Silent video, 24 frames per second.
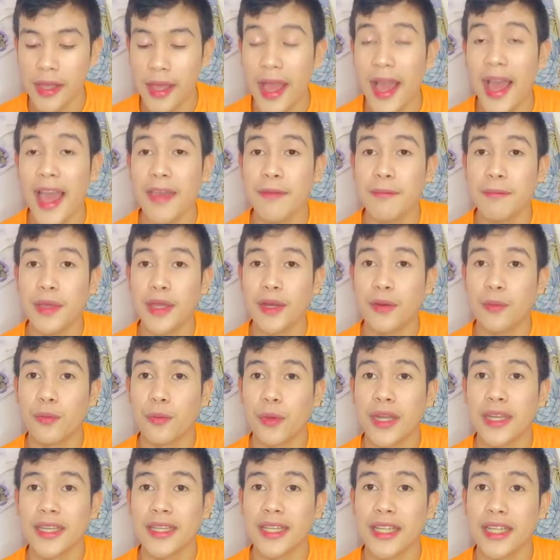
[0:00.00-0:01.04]
I've been
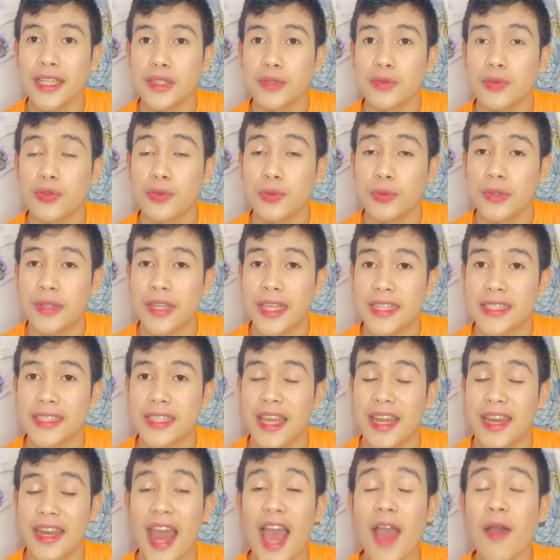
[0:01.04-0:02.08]
wanting to do this
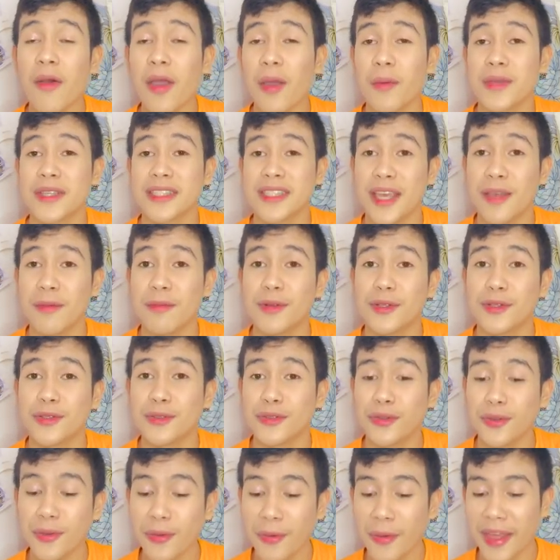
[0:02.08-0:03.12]
and now I was able to
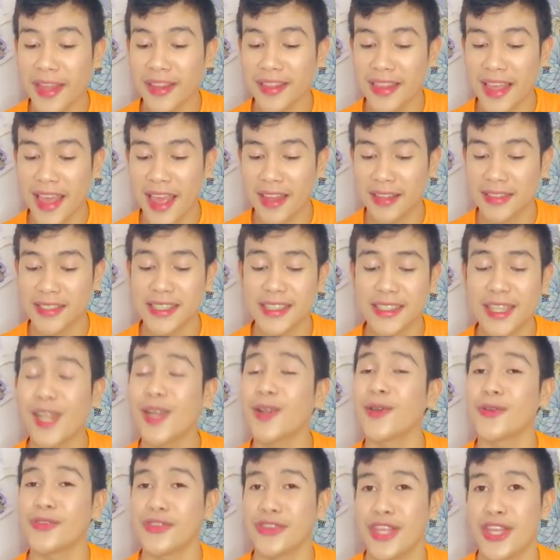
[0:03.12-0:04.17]
do it and still
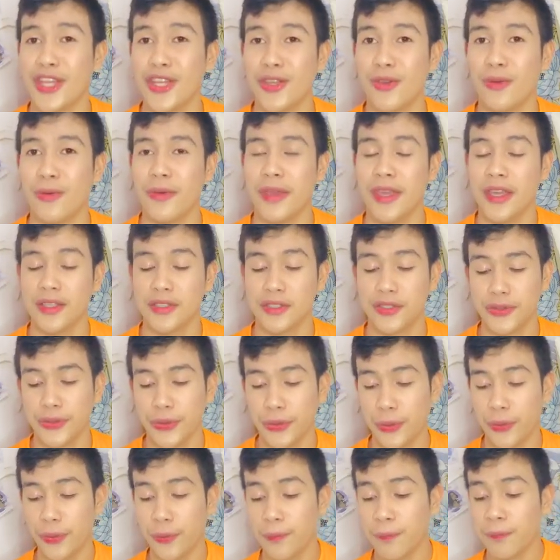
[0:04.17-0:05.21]
continuing.
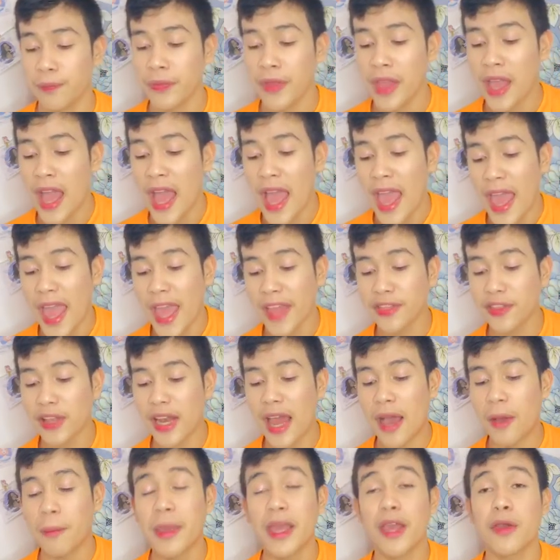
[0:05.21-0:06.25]
So, eto
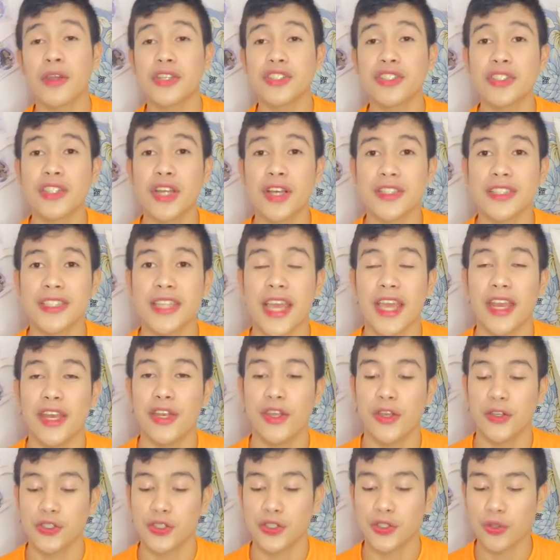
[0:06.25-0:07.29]
lang, may question ako sa
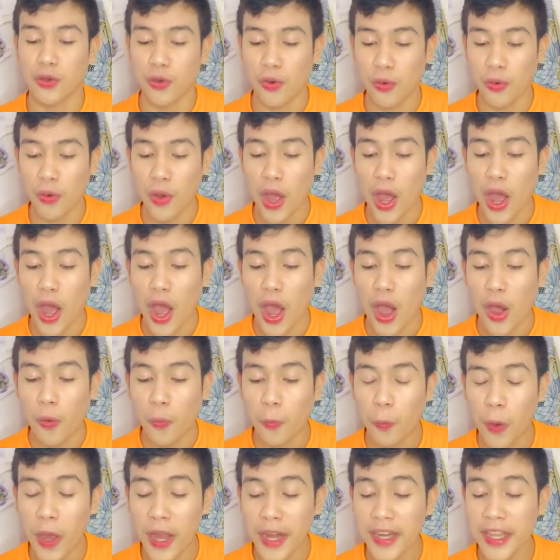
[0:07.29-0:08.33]
inyo. So,
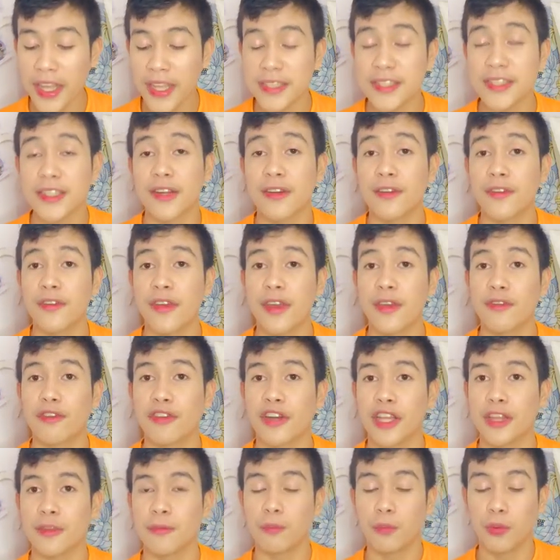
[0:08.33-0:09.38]
what is your
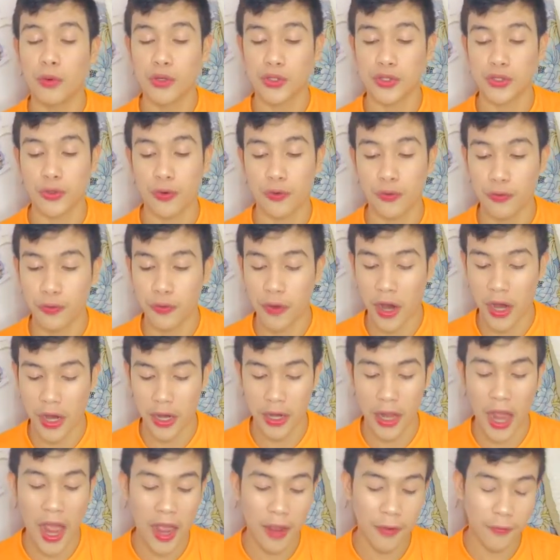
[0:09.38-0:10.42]
favorite book so far?
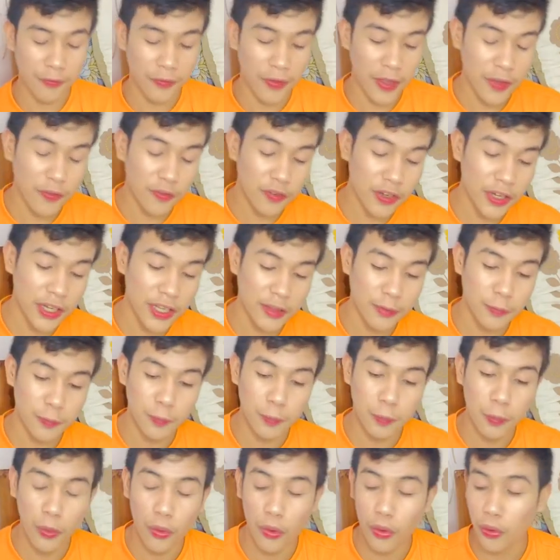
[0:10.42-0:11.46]
Ang favorite
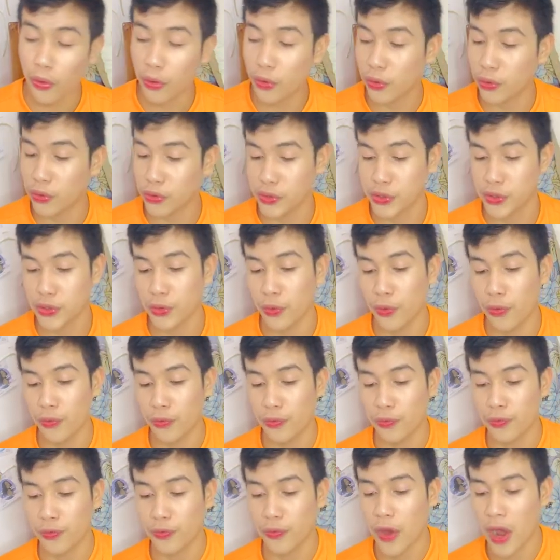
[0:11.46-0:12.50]
book ko so
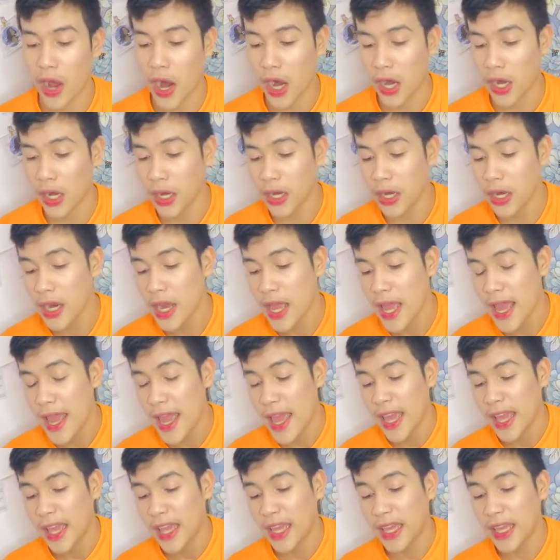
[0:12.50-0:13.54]
far
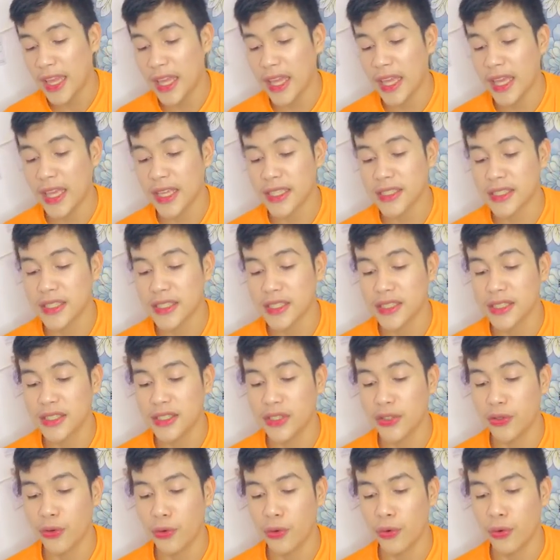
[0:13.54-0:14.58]
is
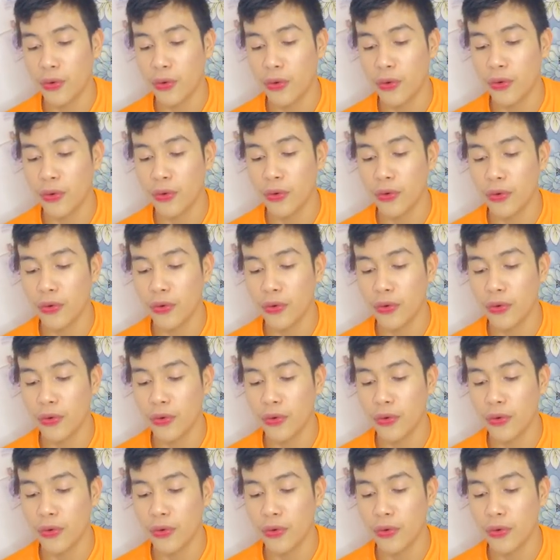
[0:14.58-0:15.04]
yung...